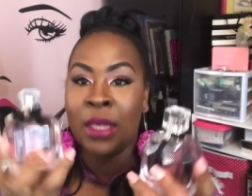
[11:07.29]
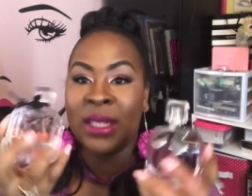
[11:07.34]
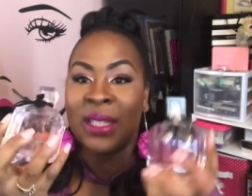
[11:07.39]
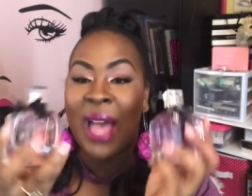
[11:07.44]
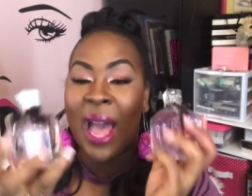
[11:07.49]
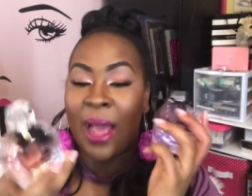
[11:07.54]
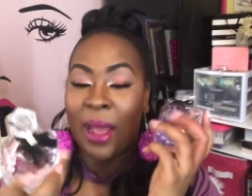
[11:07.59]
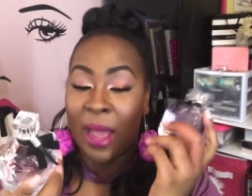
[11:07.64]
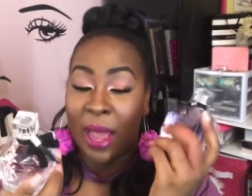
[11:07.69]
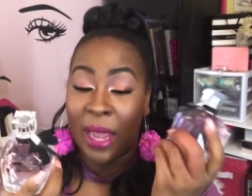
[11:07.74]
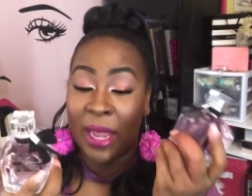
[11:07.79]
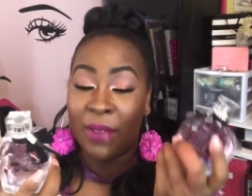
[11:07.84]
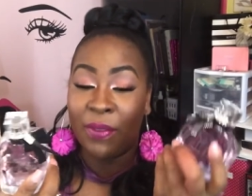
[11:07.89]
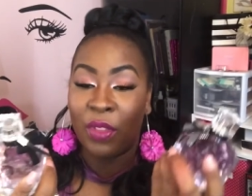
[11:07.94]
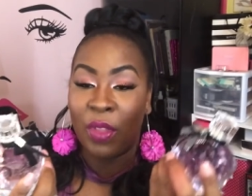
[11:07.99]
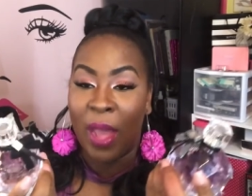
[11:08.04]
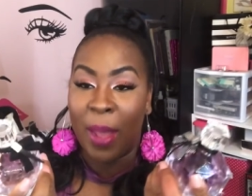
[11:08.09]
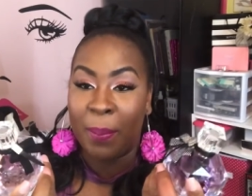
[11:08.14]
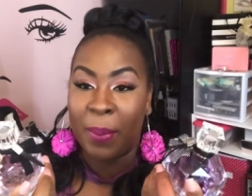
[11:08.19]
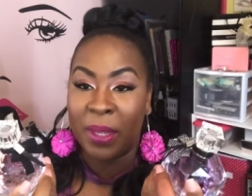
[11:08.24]
Thought,
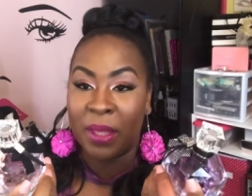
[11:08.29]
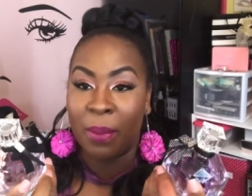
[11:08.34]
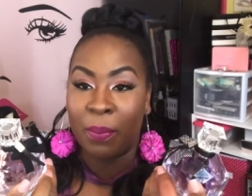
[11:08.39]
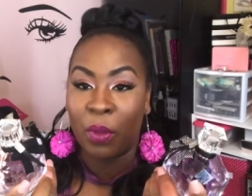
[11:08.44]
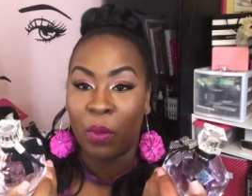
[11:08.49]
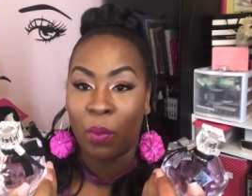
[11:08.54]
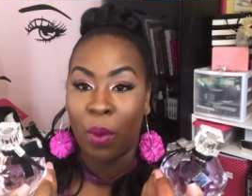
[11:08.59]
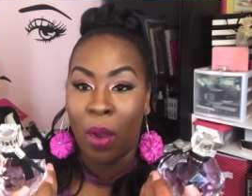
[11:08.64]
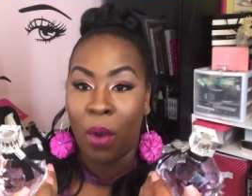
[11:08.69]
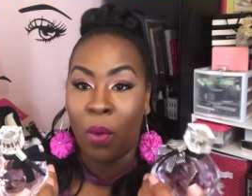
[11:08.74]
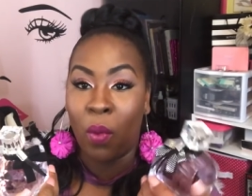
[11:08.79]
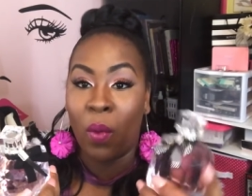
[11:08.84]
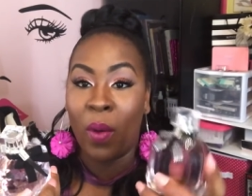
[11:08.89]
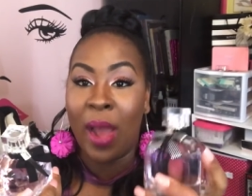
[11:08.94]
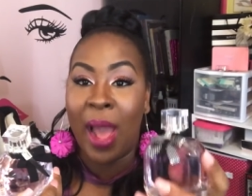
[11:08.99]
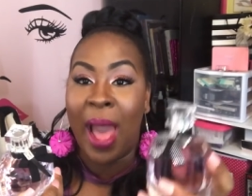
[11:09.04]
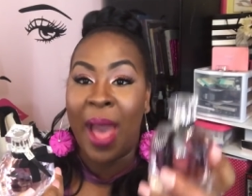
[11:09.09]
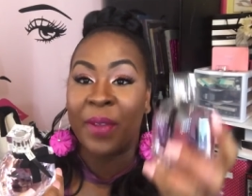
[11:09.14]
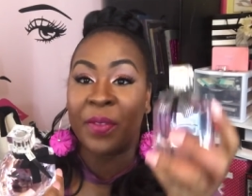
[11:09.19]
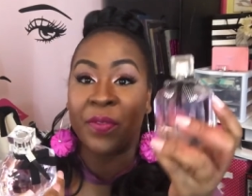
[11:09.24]
even though I picked up the wrong
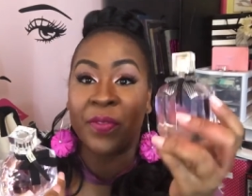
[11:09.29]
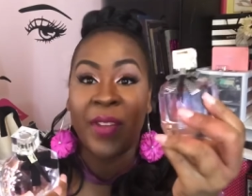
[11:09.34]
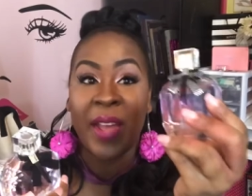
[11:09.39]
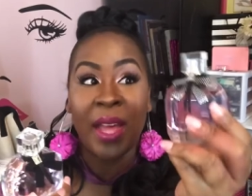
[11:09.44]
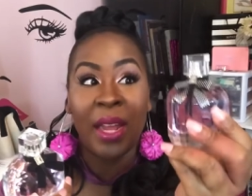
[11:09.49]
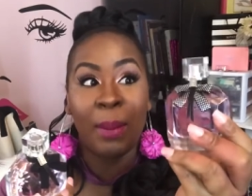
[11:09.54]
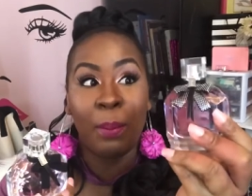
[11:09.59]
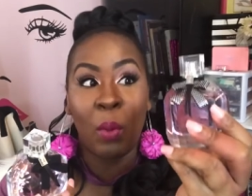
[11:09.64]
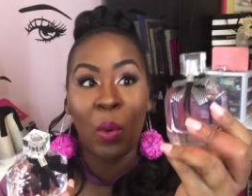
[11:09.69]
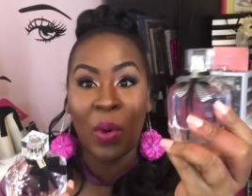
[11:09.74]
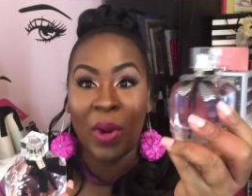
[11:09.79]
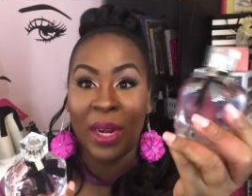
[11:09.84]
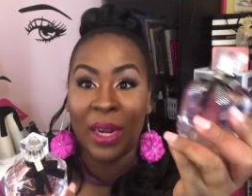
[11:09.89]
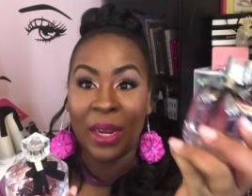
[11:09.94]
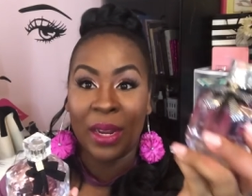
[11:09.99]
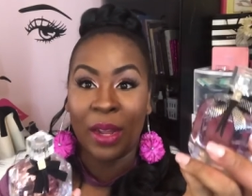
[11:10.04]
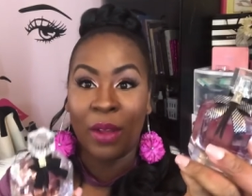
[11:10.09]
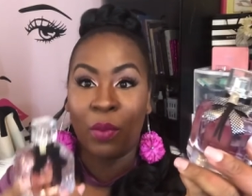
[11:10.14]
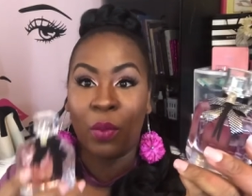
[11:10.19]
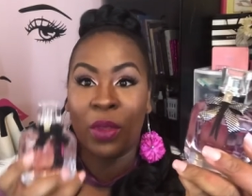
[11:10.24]
one, I fell more
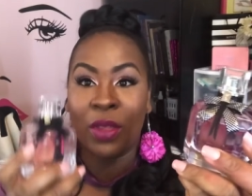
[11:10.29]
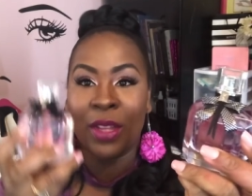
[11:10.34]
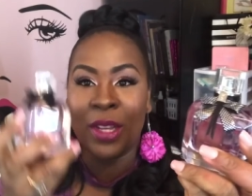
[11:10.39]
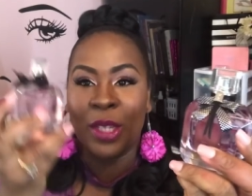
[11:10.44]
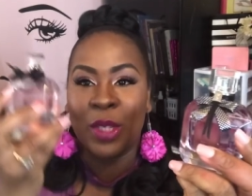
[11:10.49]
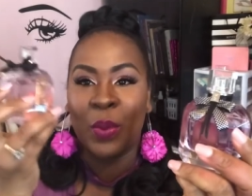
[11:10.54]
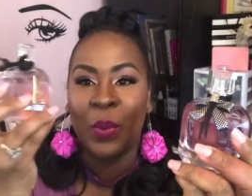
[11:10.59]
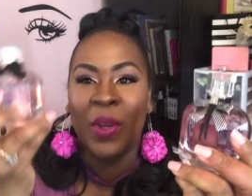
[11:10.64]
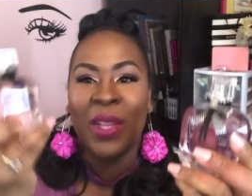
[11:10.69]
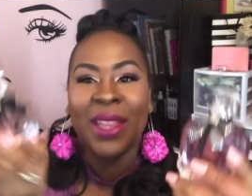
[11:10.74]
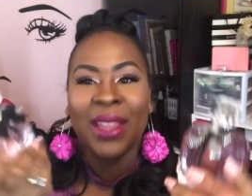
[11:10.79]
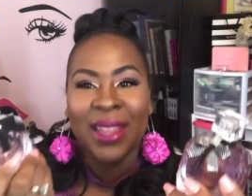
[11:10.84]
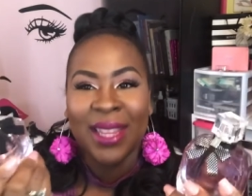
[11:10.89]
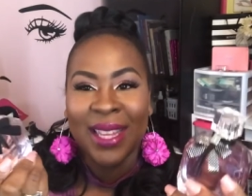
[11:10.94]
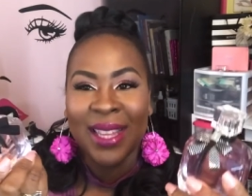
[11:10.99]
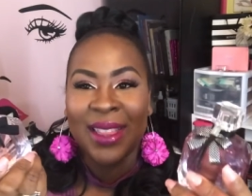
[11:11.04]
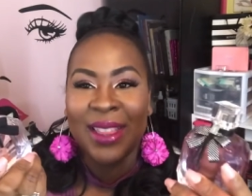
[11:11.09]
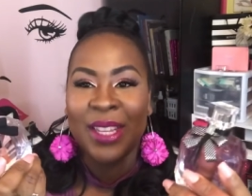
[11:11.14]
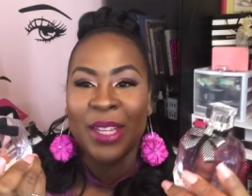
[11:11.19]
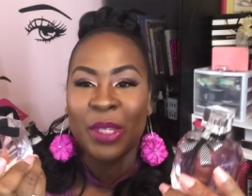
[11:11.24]
in love with this one
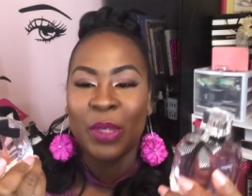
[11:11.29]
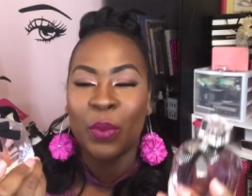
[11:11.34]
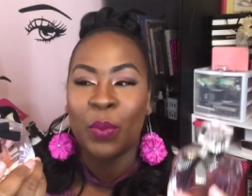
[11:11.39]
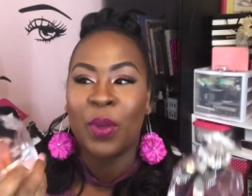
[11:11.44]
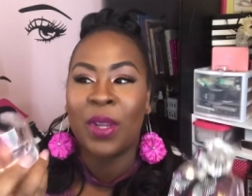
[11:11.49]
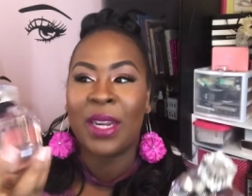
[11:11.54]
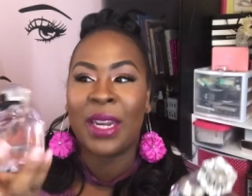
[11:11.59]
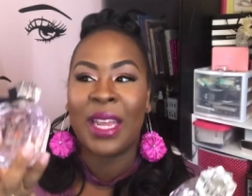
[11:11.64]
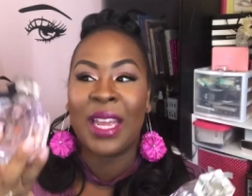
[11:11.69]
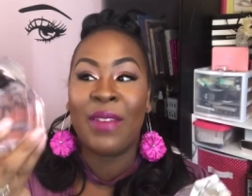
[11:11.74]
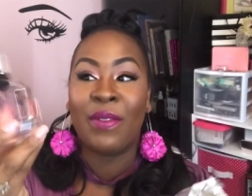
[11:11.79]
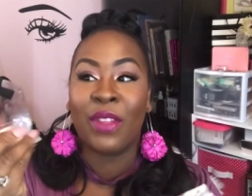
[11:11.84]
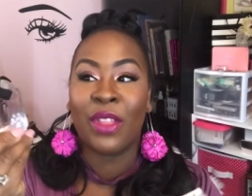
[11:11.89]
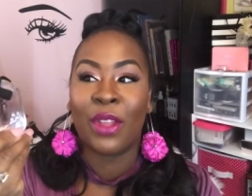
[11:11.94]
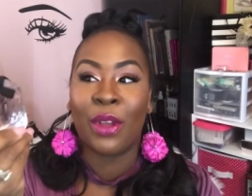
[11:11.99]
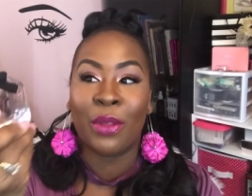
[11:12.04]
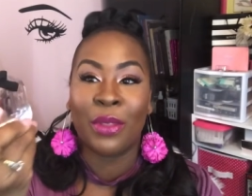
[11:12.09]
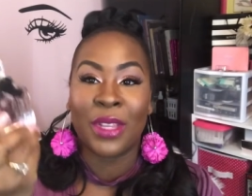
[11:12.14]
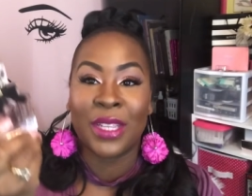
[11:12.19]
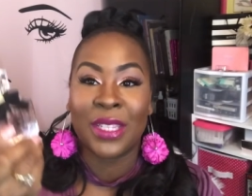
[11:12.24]
than this one, even
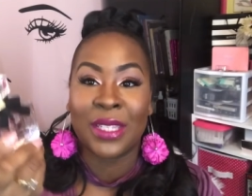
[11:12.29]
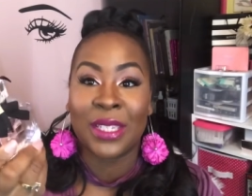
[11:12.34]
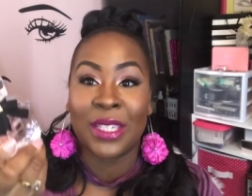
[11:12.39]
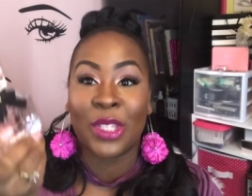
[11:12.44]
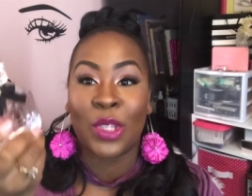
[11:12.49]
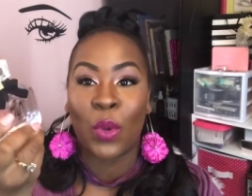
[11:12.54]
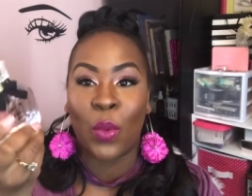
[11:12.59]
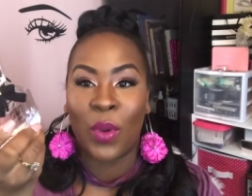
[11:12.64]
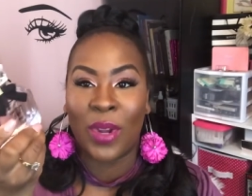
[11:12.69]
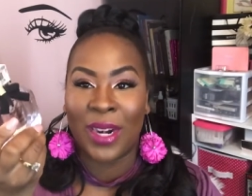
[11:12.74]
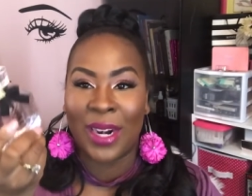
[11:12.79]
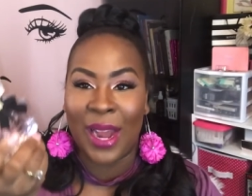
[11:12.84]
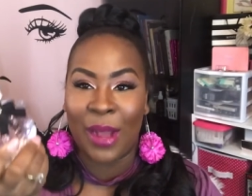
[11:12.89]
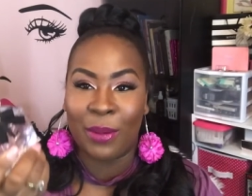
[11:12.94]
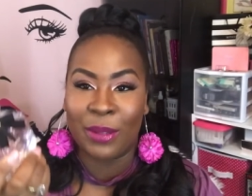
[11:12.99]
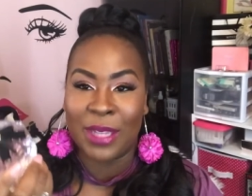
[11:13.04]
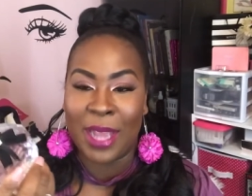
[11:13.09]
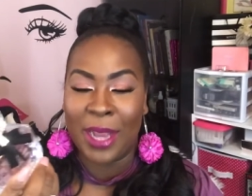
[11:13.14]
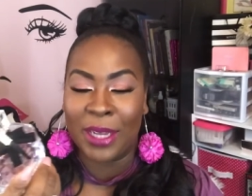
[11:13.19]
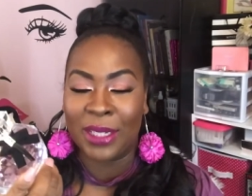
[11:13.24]
though this is the one that I
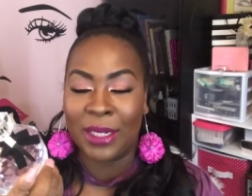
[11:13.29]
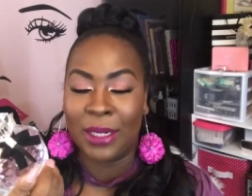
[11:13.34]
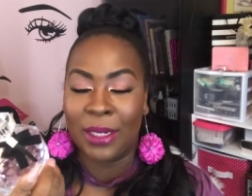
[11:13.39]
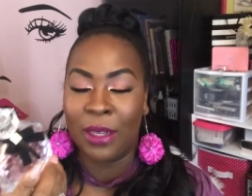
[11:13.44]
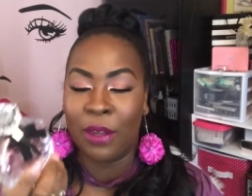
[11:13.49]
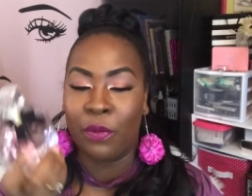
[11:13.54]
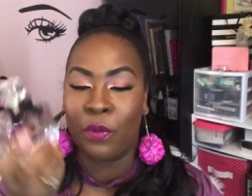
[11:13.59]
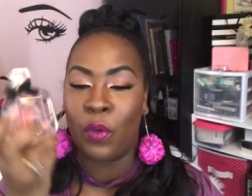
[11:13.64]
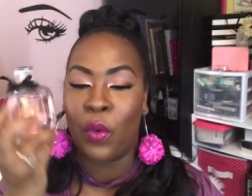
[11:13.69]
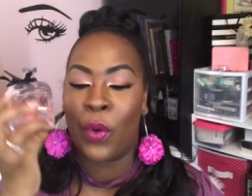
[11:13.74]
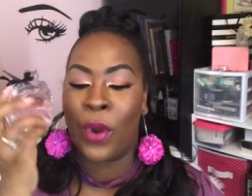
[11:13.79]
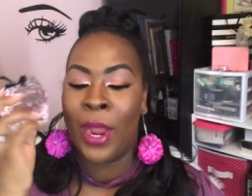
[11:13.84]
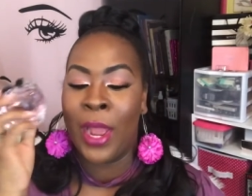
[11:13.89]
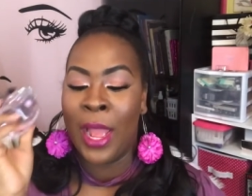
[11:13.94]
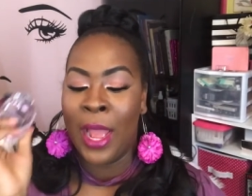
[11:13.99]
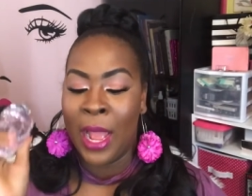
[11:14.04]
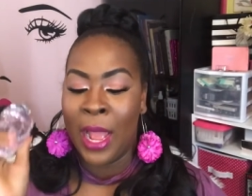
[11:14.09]
was actually looking for.